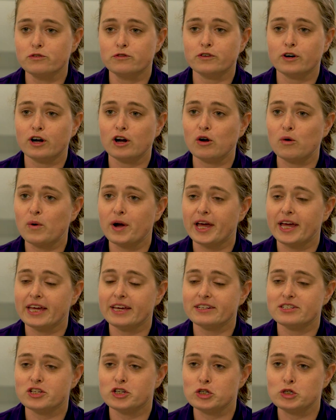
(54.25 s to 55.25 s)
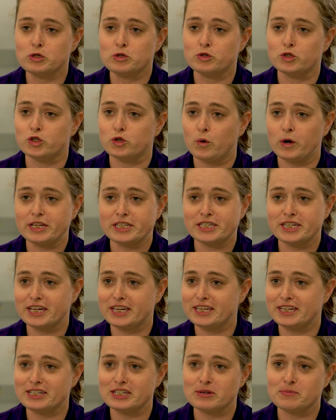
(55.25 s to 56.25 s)
far away to
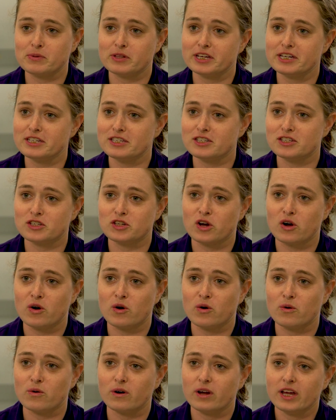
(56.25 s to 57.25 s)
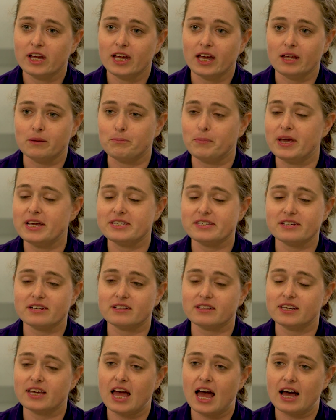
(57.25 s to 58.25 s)
joystick it into place. So it
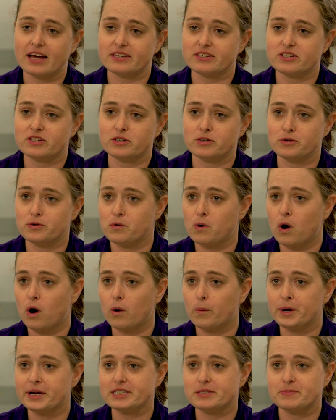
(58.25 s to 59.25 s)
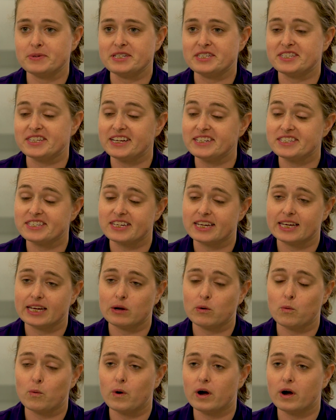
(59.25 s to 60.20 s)
basically has to always be sensing